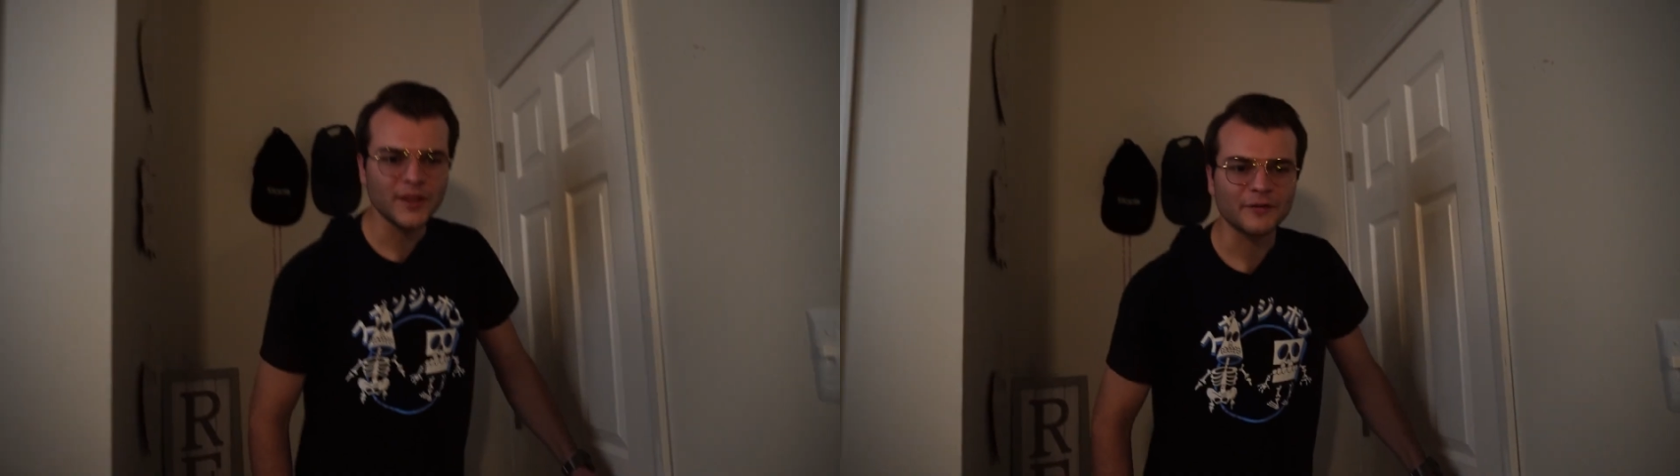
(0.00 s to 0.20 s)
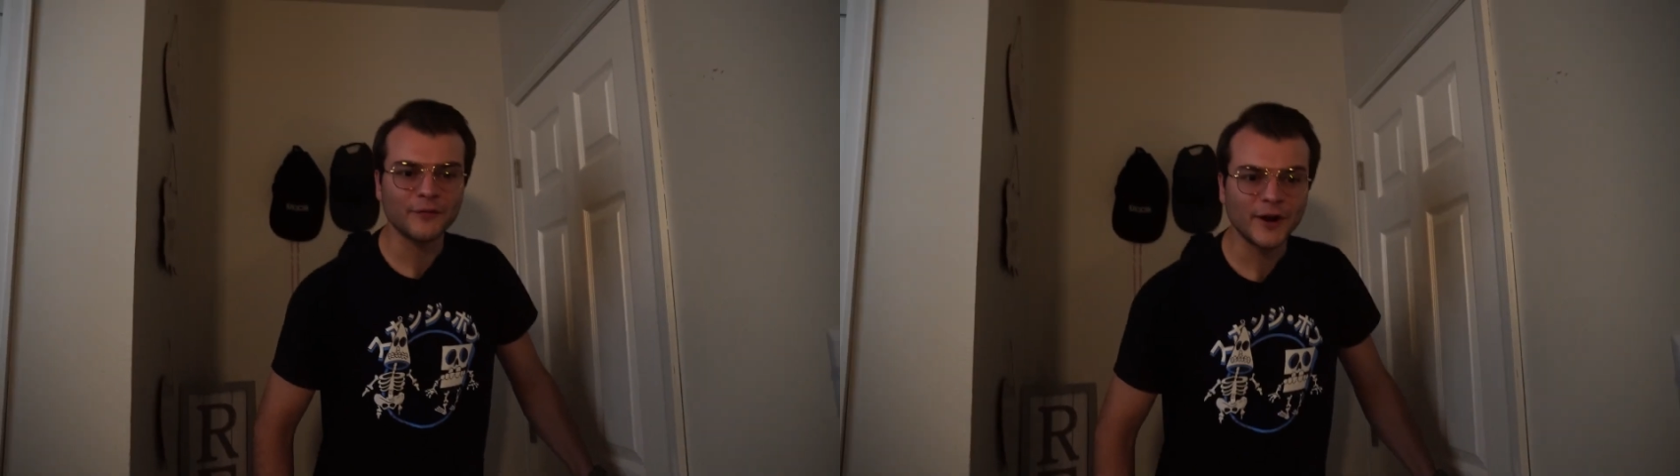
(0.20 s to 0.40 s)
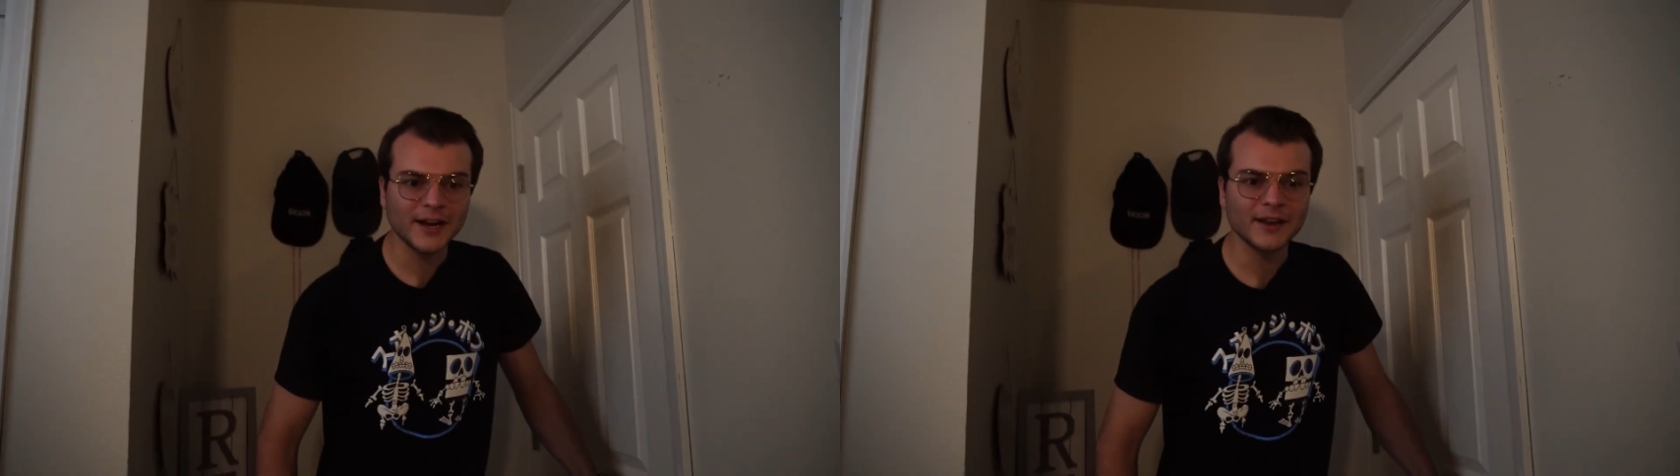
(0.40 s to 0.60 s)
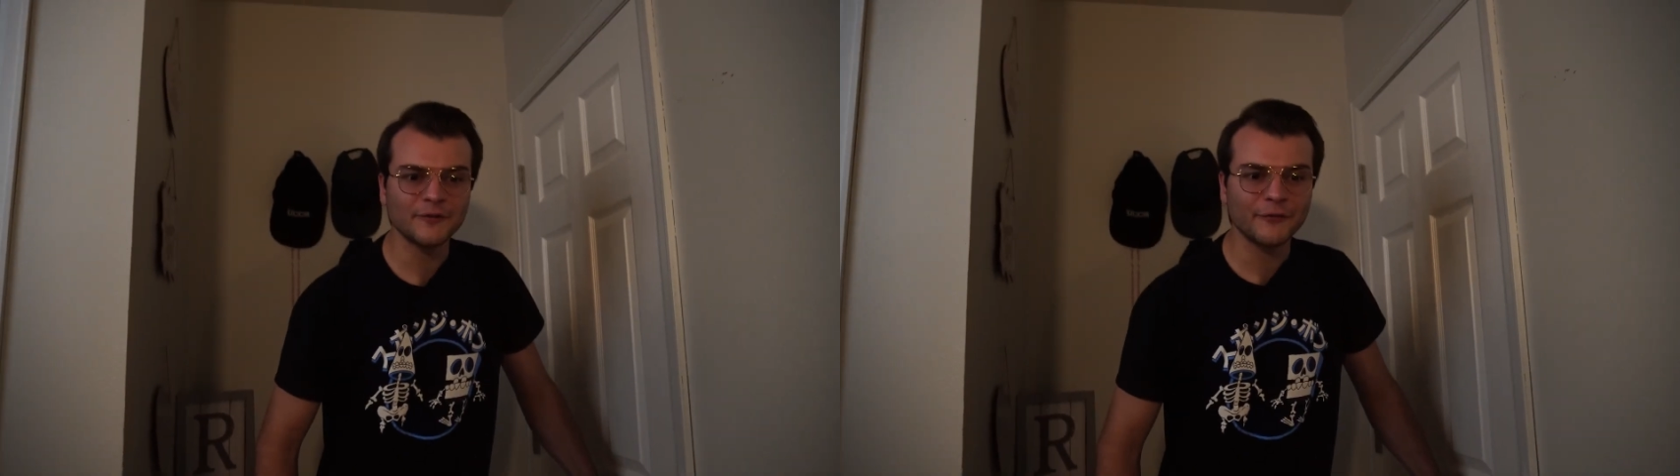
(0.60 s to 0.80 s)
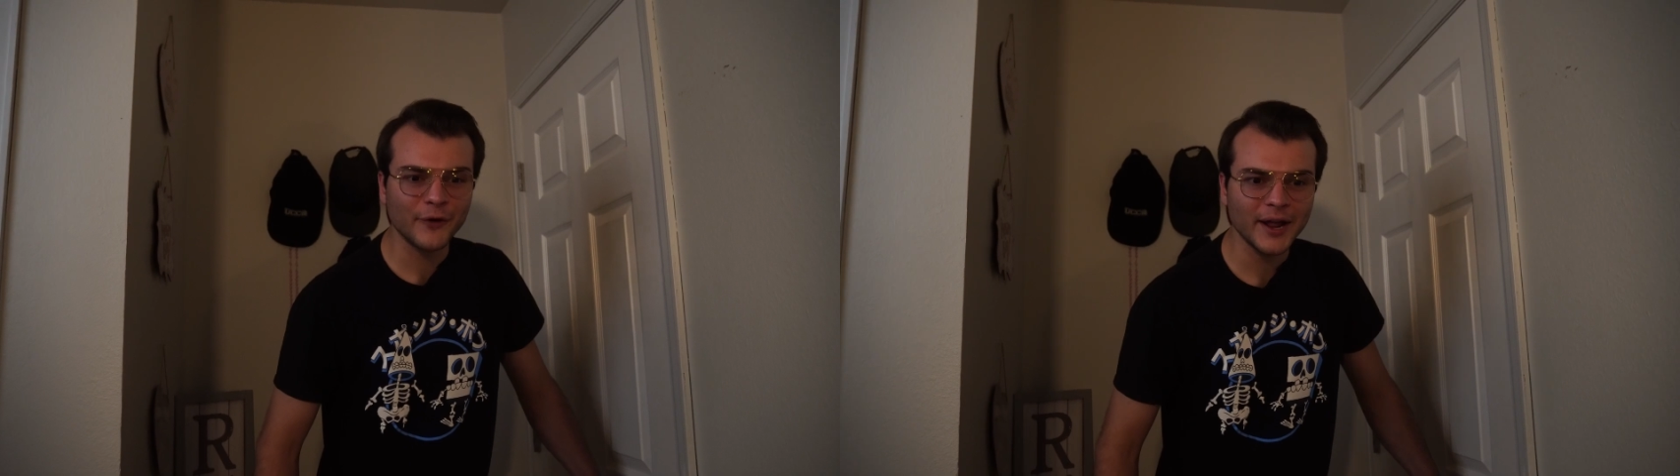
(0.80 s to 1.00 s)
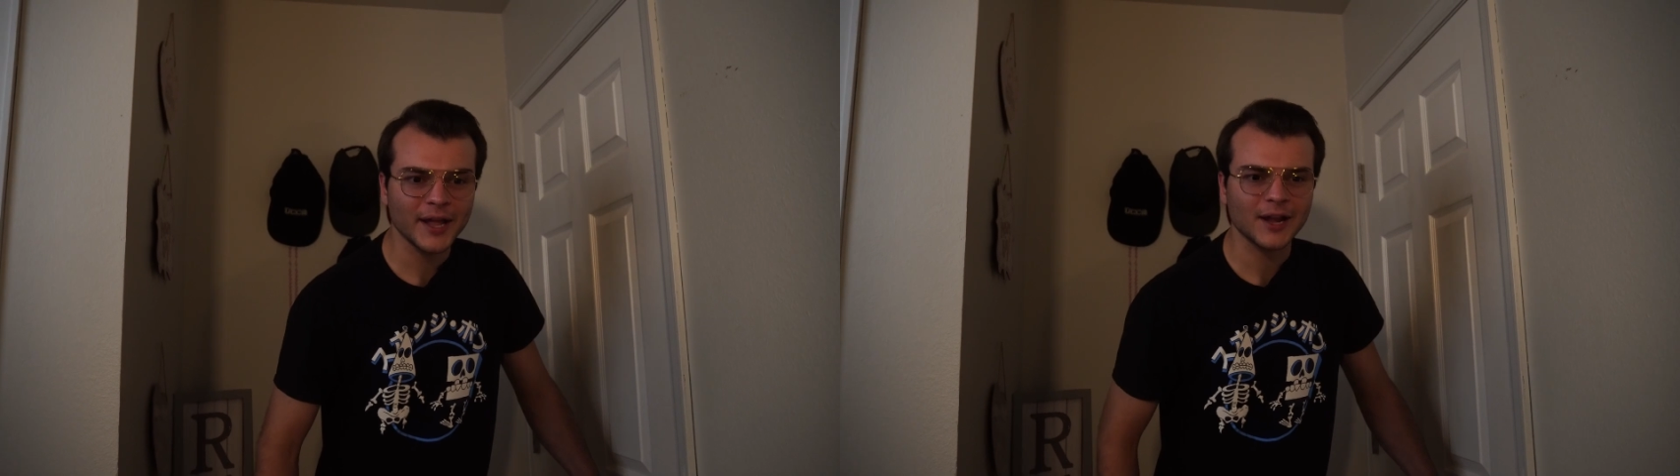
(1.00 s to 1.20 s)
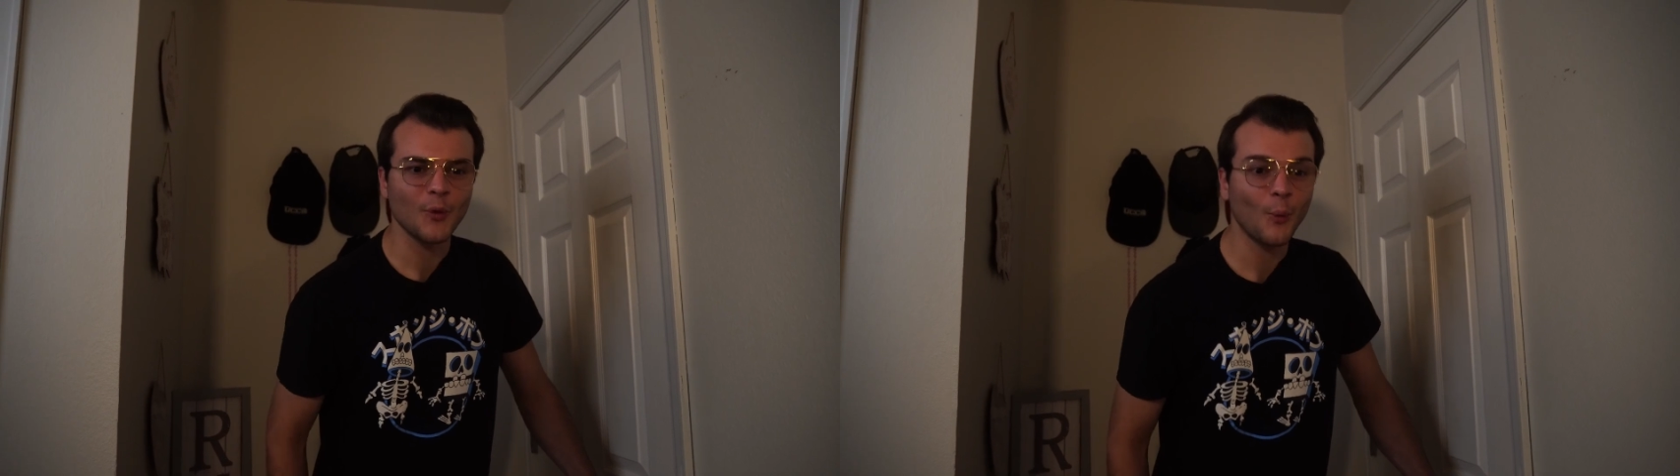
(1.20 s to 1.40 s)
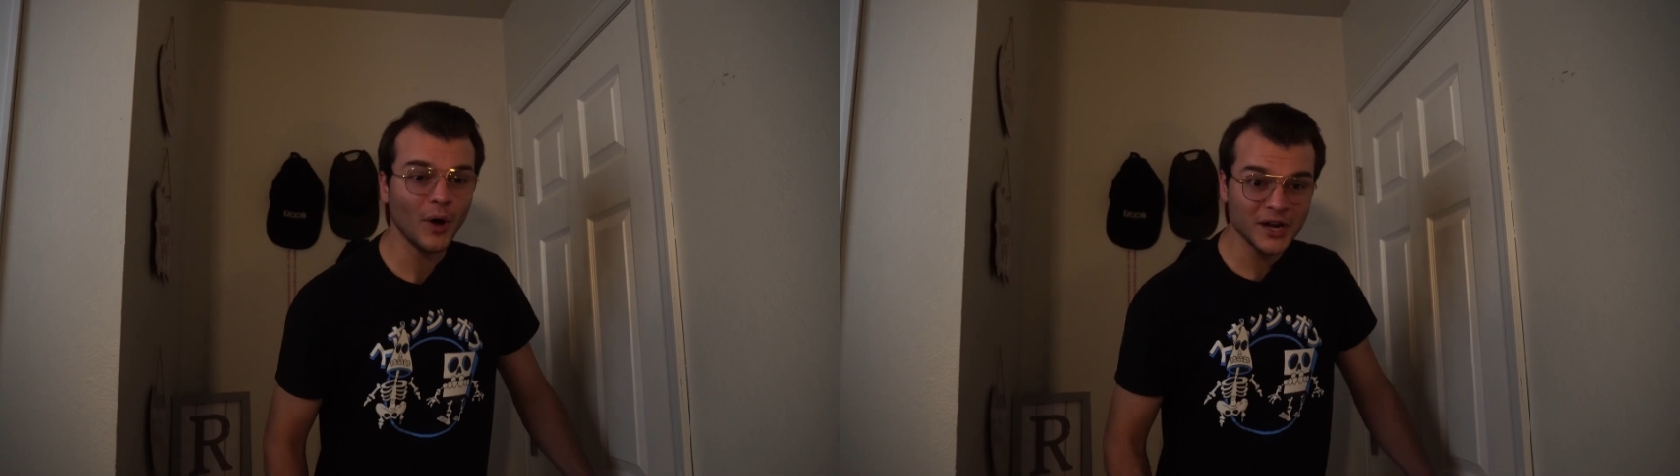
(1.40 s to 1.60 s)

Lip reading: the frickin' frick? What